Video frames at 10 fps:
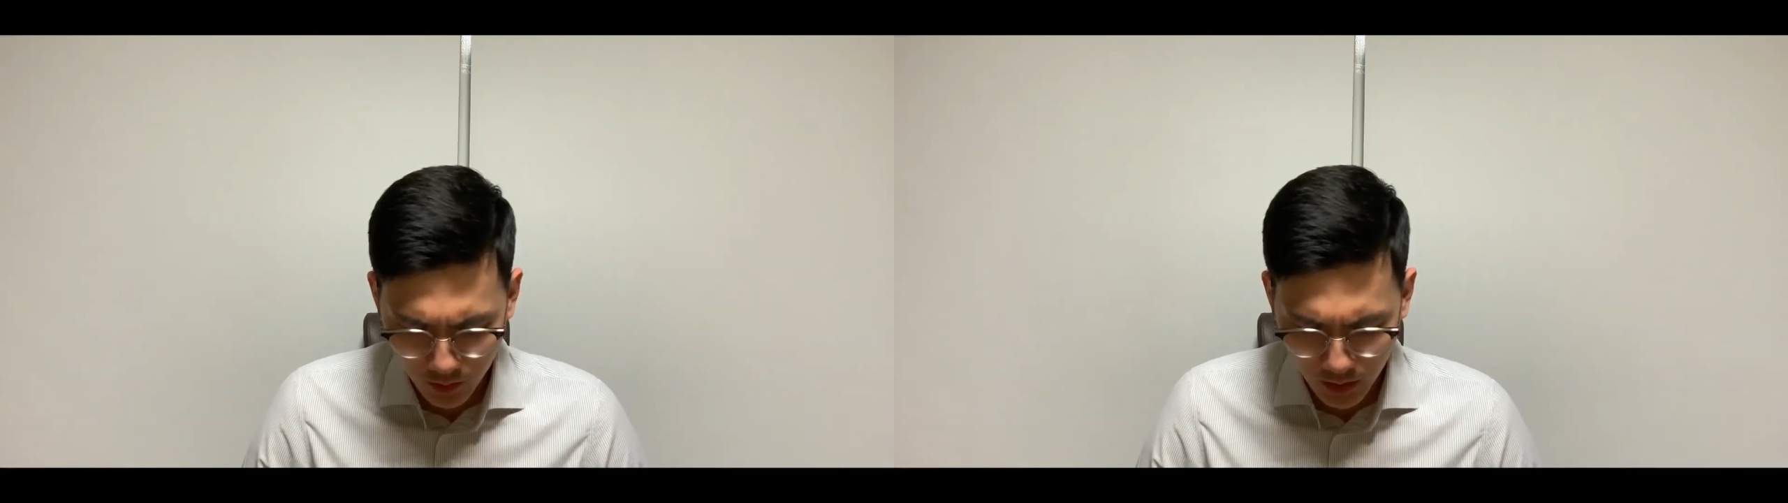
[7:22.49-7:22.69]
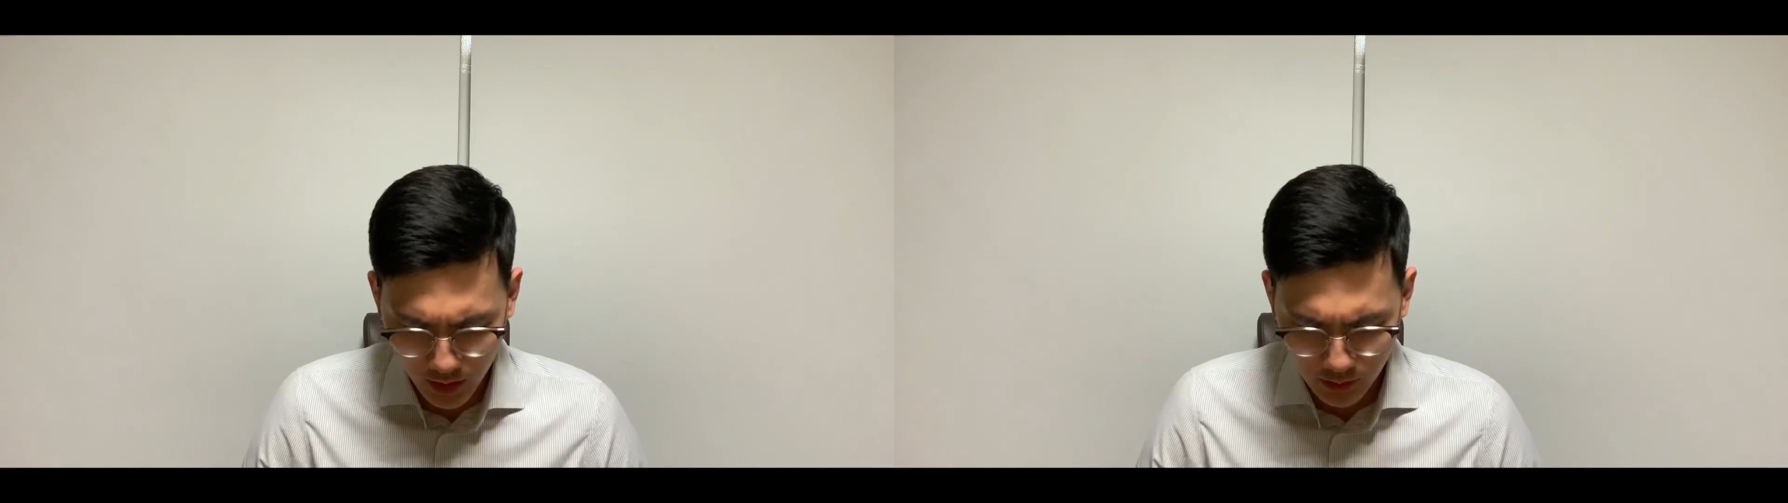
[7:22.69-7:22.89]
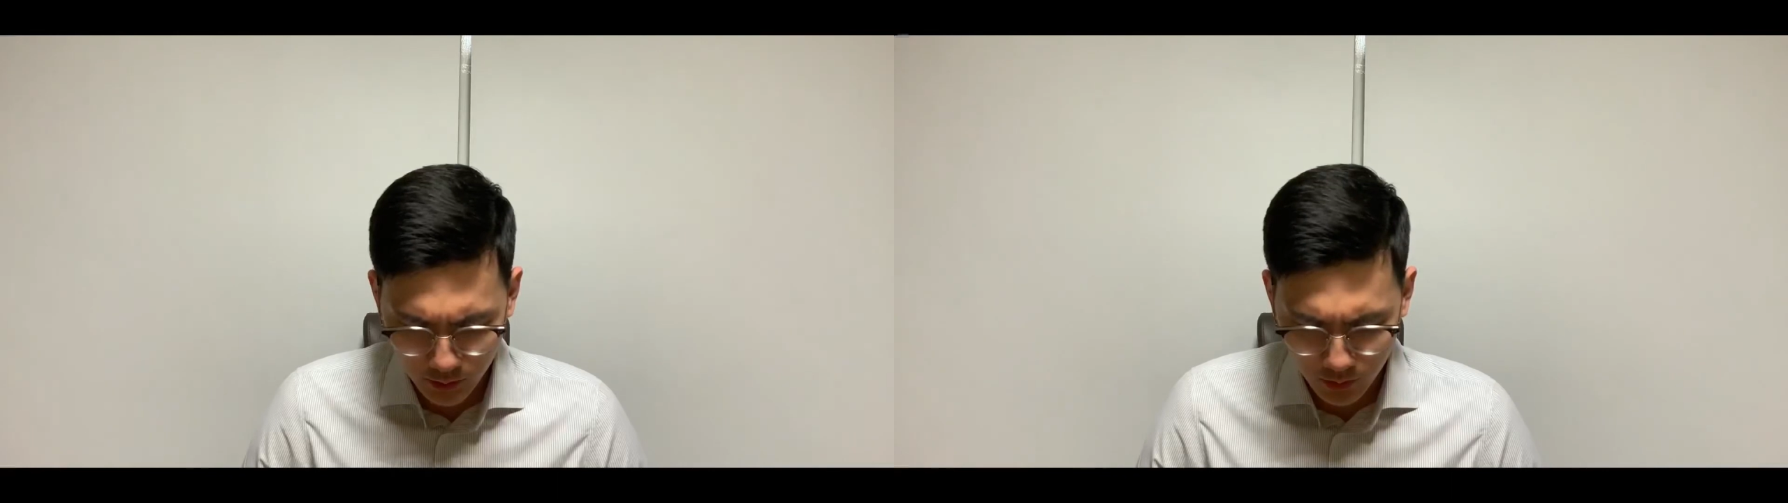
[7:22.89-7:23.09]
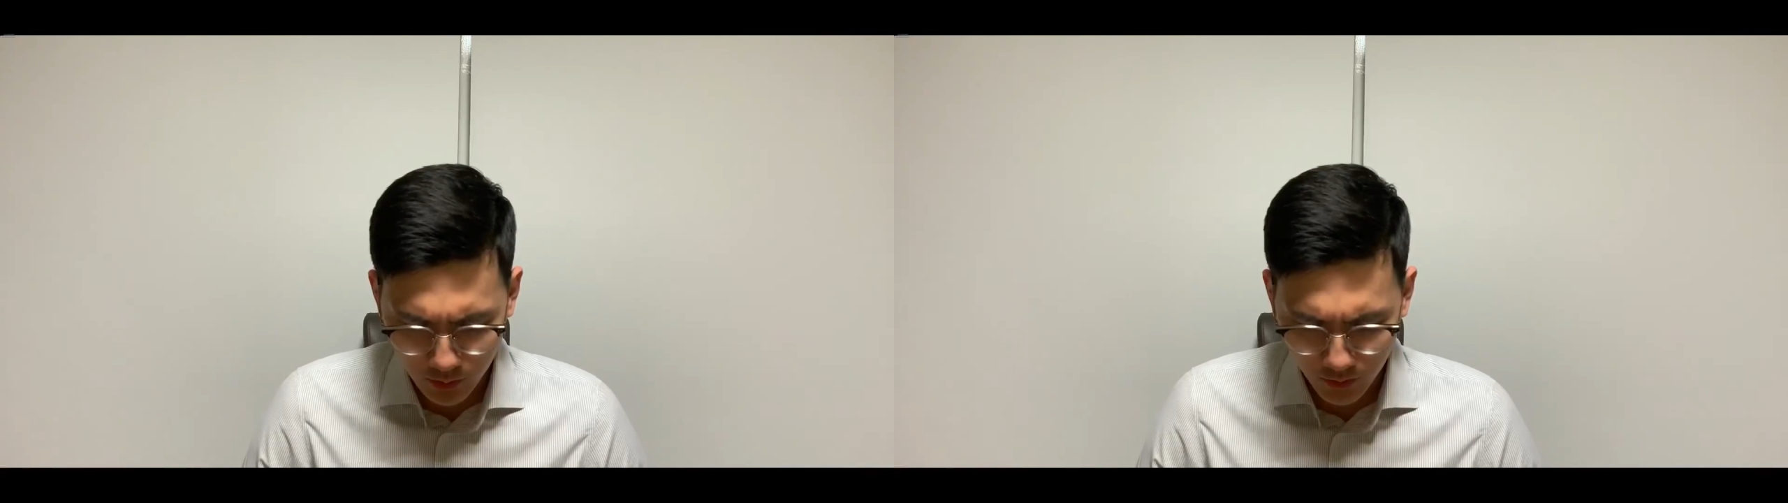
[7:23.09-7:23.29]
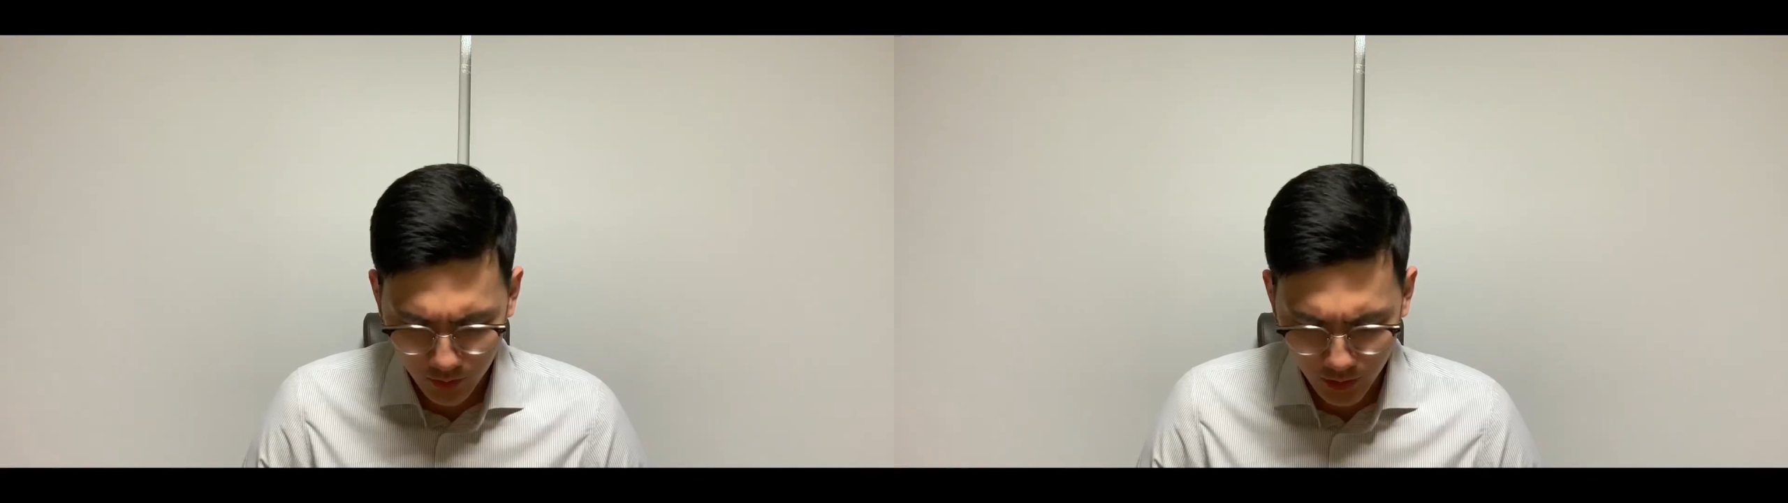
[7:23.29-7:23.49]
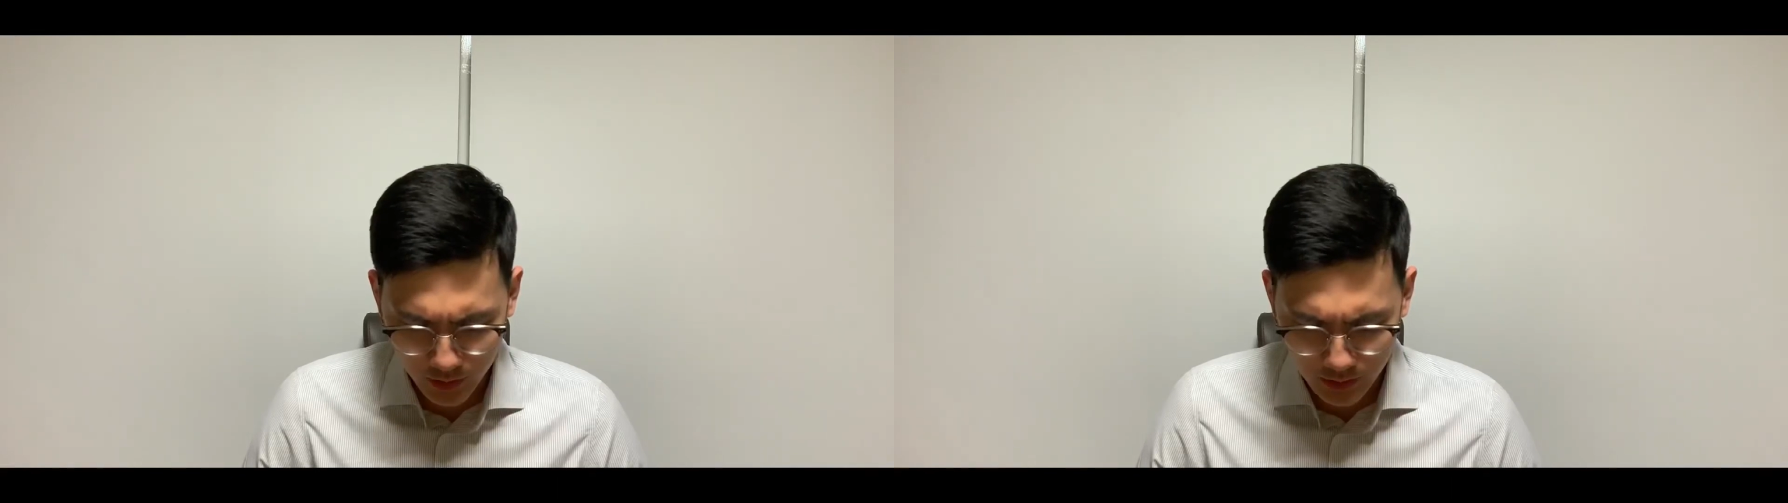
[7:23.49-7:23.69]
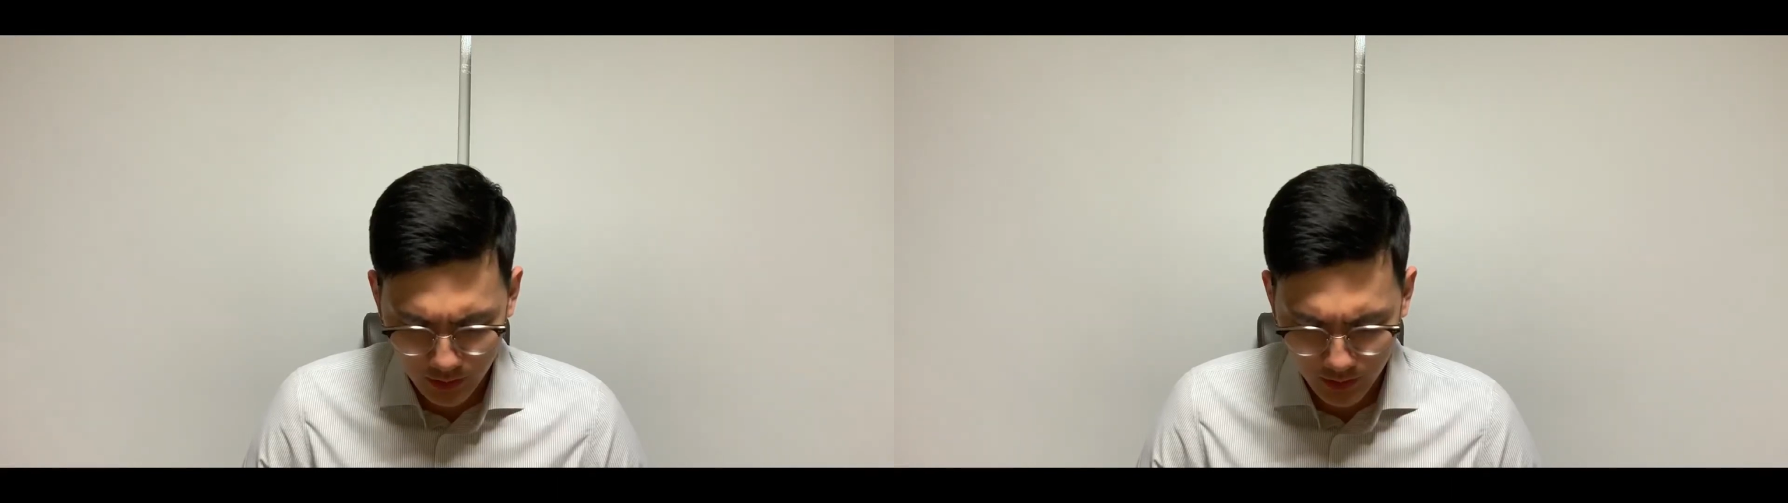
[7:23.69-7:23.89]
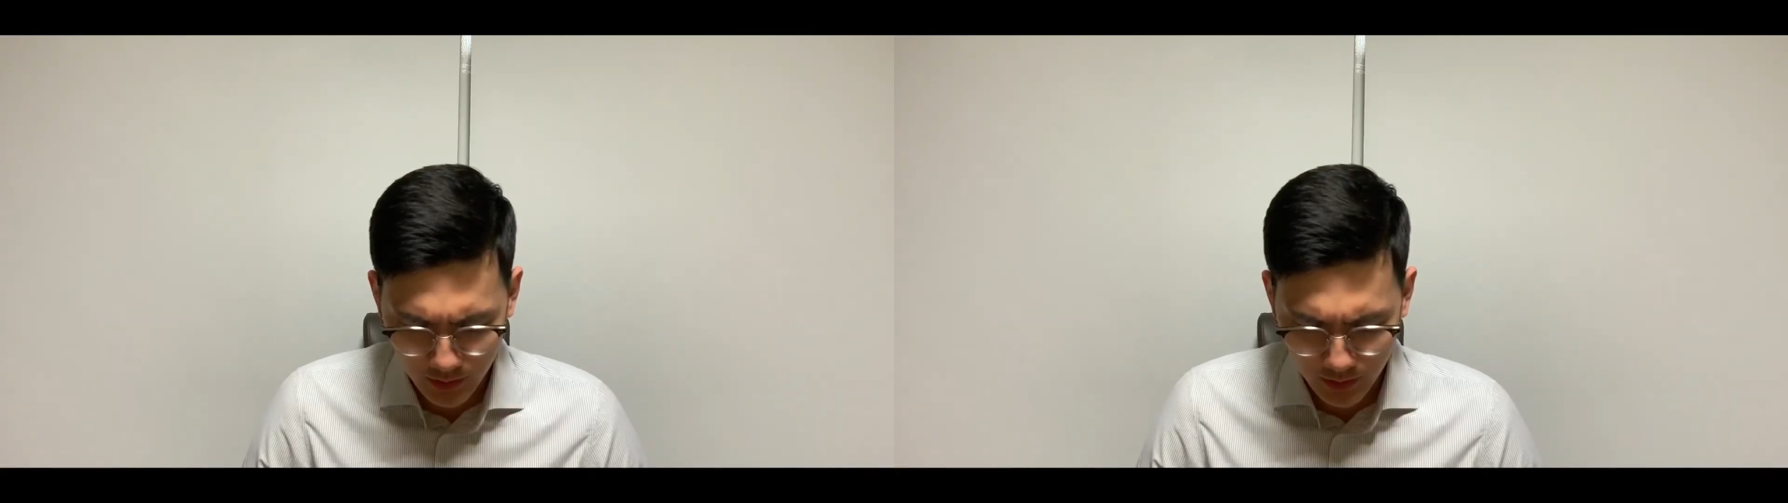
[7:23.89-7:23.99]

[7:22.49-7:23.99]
gospel of Christ.